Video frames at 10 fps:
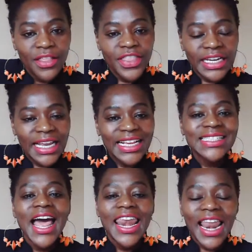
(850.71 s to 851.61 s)
that
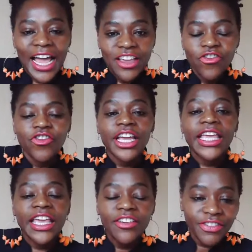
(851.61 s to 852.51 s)
is life
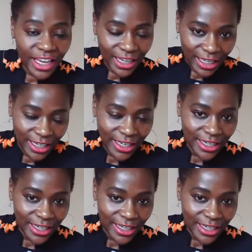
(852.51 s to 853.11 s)
giving.